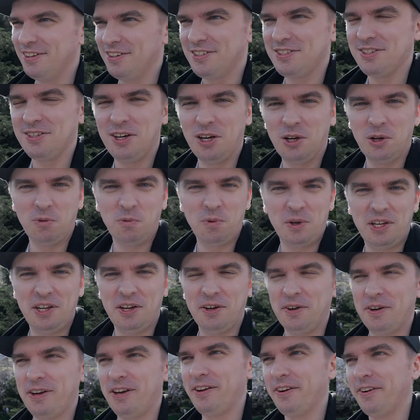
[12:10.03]
style
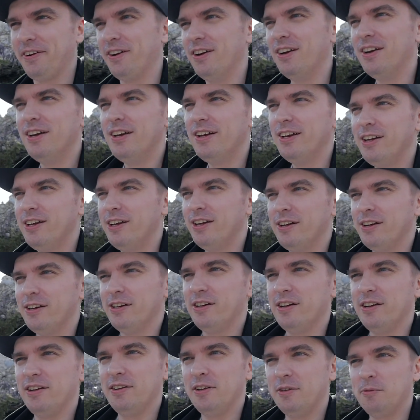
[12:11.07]
video here,
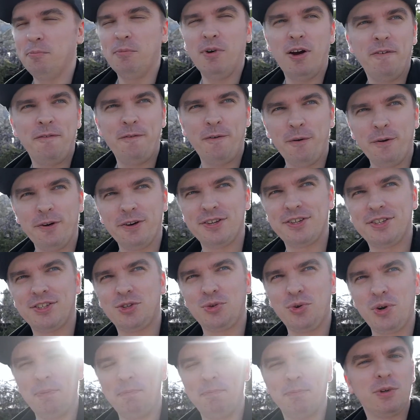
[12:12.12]
and my first
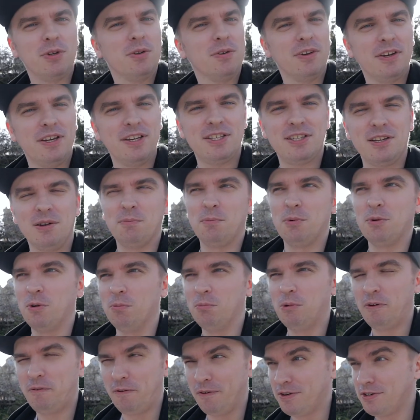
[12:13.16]
trip to Istanbul,
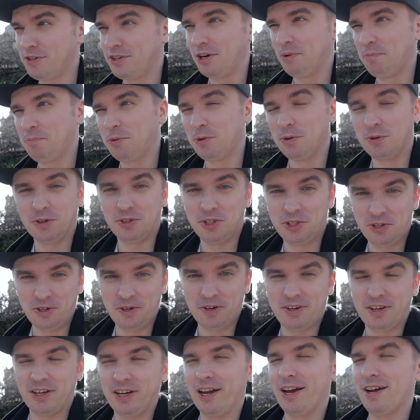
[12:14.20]
my first trip to
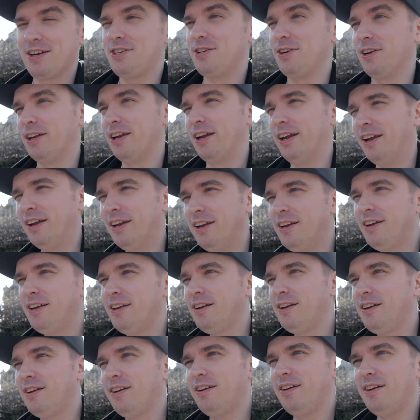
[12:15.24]
Turkey actually,
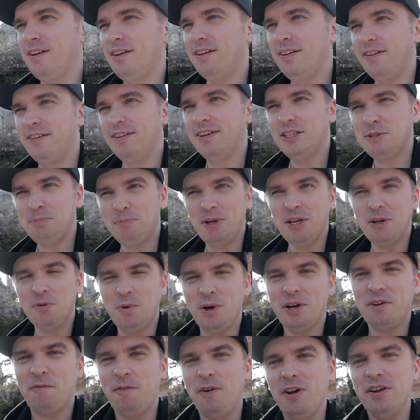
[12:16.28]
and it's been
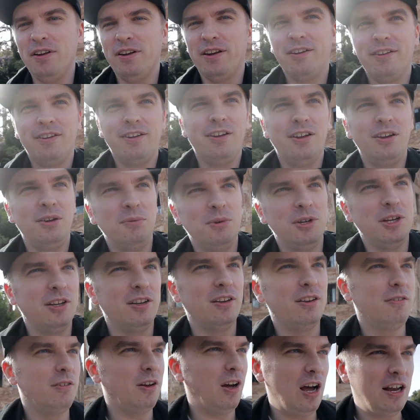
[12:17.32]
quite fun. I
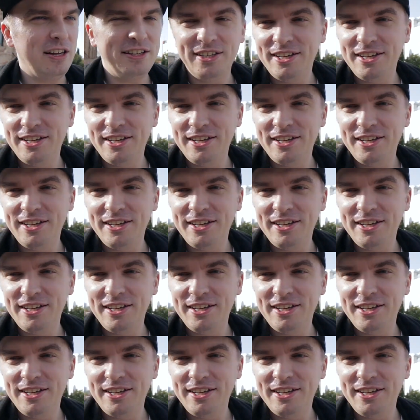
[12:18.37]
mean, I